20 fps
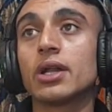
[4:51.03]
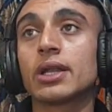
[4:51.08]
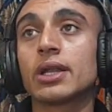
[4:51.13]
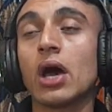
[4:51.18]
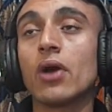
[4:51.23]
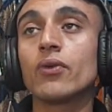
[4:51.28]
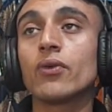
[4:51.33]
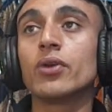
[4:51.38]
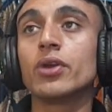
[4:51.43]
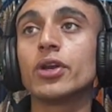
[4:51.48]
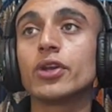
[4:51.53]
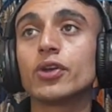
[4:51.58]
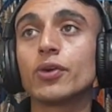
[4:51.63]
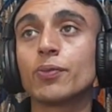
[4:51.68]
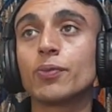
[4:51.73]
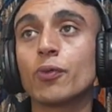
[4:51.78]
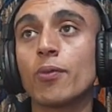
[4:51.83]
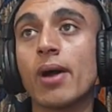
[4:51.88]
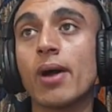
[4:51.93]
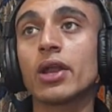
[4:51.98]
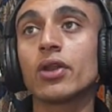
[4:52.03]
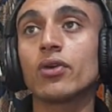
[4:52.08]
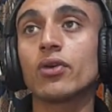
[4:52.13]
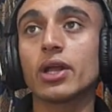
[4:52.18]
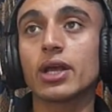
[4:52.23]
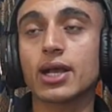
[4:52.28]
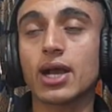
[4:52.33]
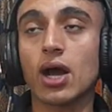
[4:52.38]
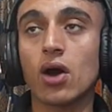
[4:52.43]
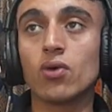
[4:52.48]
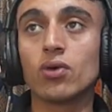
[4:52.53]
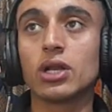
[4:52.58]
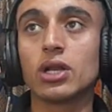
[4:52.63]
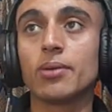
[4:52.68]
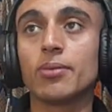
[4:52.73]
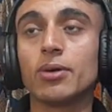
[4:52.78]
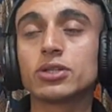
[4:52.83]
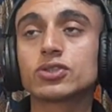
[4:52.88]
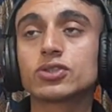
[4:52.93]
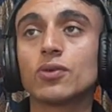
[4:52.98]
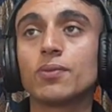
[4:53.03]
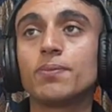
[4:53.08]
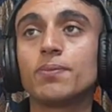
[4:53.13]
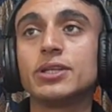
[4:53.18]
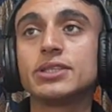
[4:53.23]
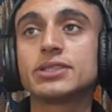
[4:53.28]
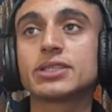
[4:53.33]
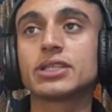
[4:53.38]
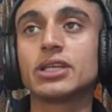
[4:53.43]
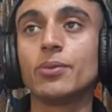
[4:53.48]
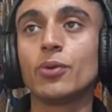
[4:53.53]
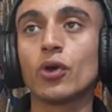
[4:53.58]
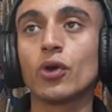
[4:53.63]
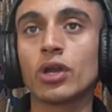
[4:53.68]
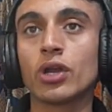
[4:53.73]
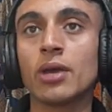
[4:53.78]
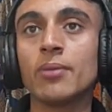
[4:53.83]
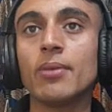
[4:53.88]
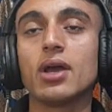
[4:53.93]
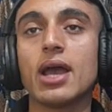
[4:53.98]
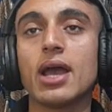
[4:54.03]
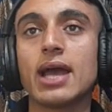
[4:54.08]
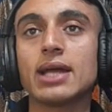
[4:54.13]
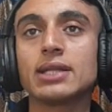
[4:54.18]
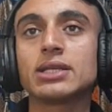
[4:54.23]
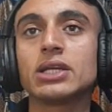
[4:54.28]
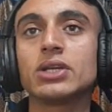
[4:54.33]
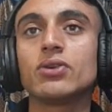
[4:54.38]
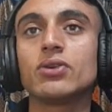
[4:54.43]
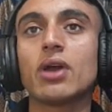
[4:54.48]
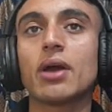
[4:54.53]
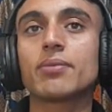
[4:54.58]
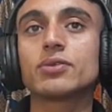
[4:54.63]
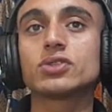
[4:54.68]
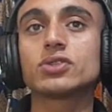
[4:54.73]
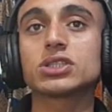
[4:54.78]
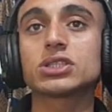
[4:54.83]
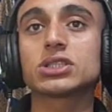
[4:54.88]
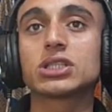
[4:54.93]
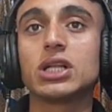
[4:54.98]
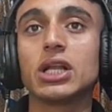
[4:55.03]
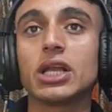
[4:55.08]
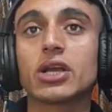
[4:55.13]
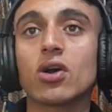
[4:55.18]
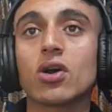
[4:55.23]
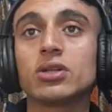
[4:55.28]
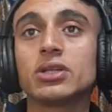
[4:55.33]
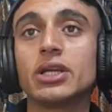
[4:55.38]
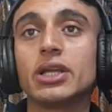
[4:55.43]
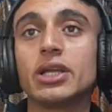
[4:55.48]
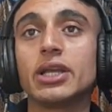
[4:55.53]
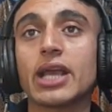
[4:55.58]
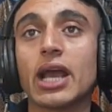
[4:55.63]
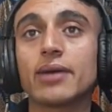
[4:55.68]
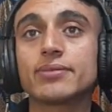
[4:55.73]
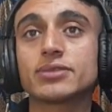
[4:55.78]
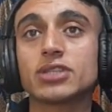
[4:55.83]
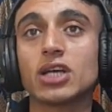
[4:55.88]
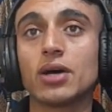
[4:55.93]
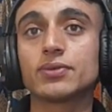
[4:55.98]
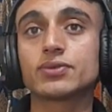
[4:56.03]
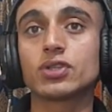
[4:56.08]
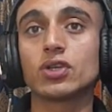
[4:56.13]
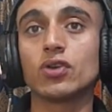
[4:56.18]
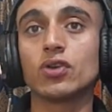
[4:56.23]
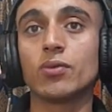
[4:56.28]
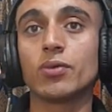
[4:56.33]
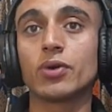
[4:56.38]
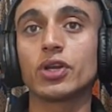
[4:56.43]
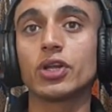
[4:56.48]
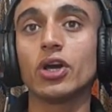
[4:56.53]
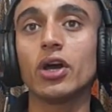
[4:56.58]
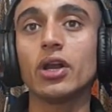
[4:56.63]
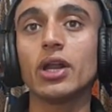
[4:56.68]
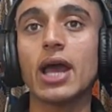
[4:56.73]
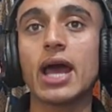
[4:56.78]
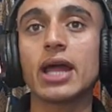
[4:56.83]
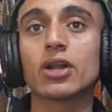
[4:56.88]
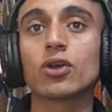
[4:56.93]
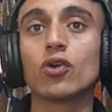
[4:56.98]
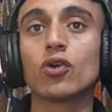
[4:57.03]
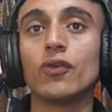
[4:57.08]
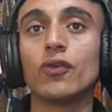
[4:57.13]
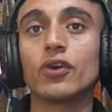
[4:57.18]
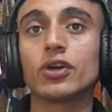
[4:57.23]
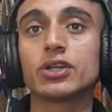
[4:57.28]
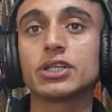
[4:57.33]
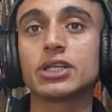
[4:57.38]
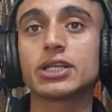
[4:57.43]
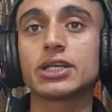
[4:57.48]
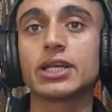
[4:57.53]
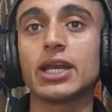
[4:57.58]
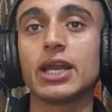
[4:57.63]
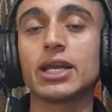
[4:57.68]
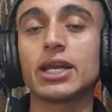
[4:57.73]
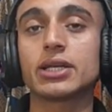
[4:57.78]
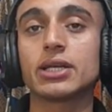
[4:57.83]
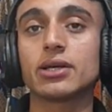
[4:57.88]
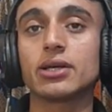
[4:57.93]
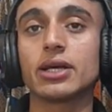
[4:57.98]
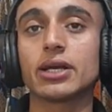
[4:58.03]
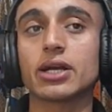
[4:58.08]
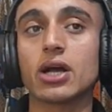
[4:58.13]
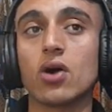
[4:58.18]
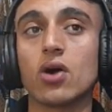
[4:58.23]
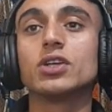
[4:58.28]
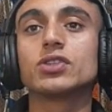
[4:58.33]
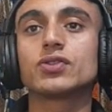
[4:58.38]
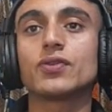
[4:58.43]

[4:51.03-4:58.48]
Now you need to provide your account label, so please give your name, and then you have to just click on the reCAPTCHA option over here and go for the create account.